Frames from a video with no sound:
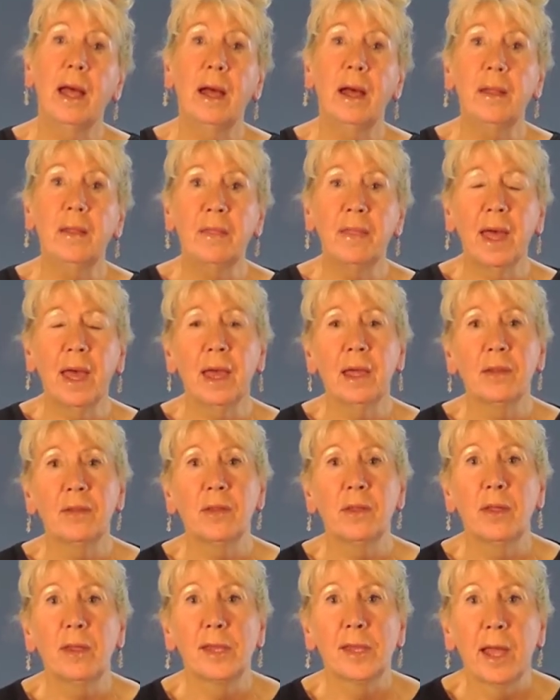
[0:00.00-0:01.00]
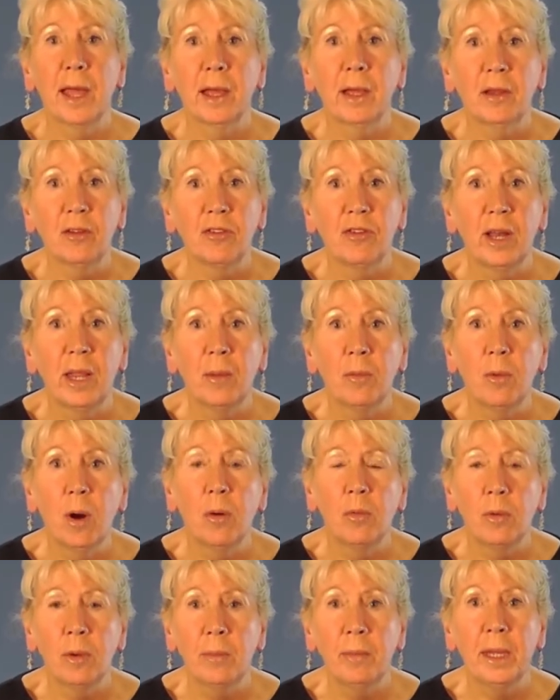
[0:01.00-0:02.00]
And that is actually
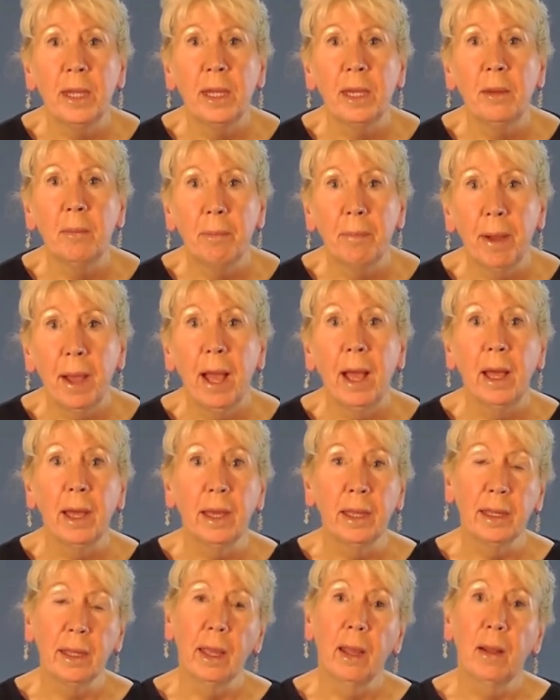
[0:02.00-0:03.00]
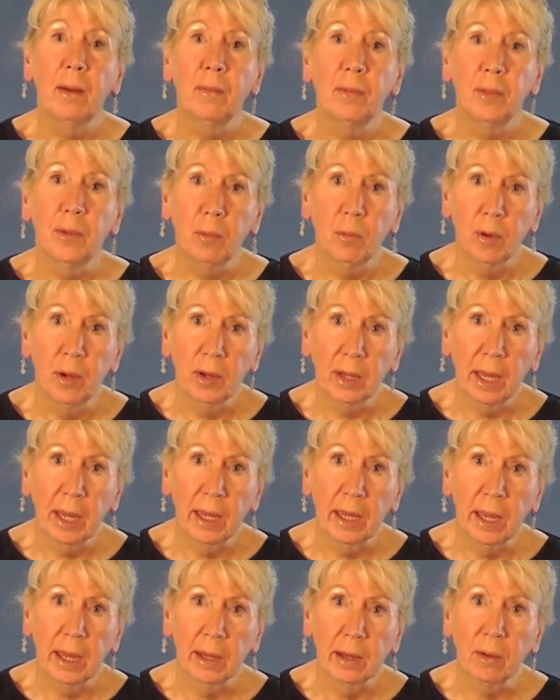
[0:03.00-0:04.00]
what we mean by the
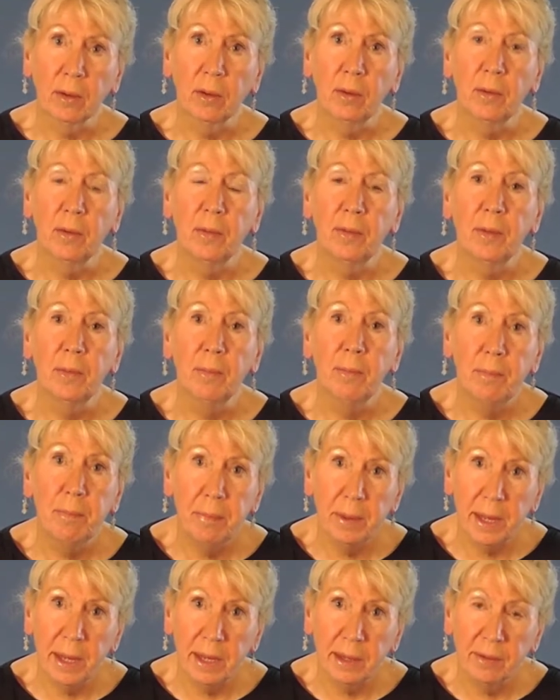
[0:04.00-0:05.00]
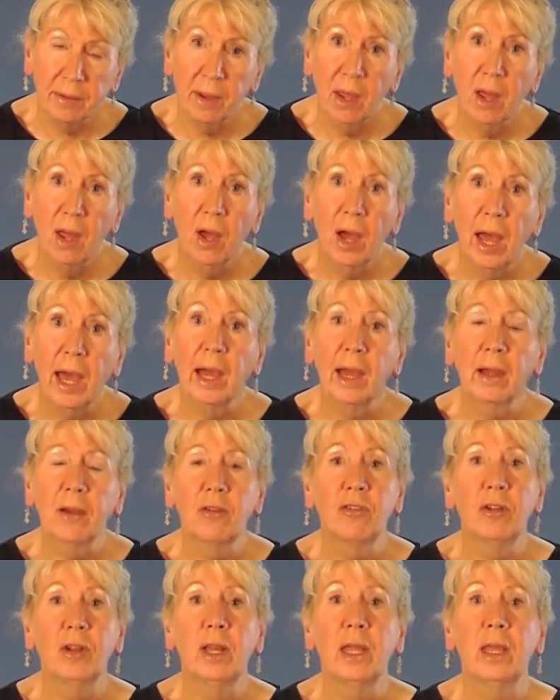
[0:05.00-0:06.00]
working angle, the bit
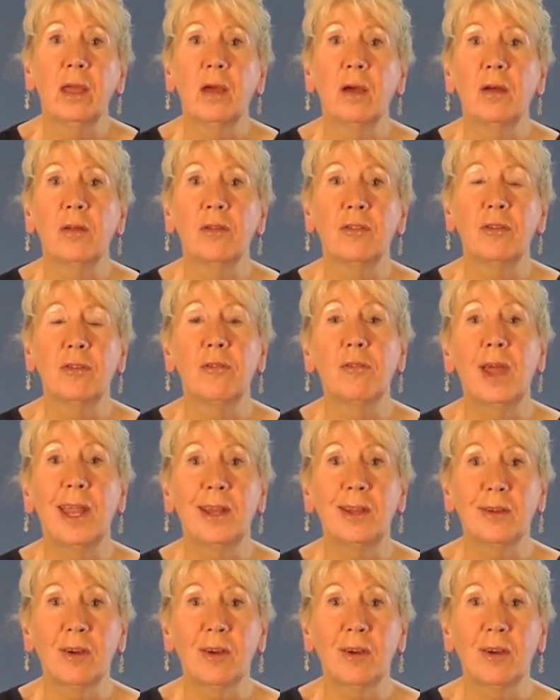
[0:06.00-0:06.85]
actually under rein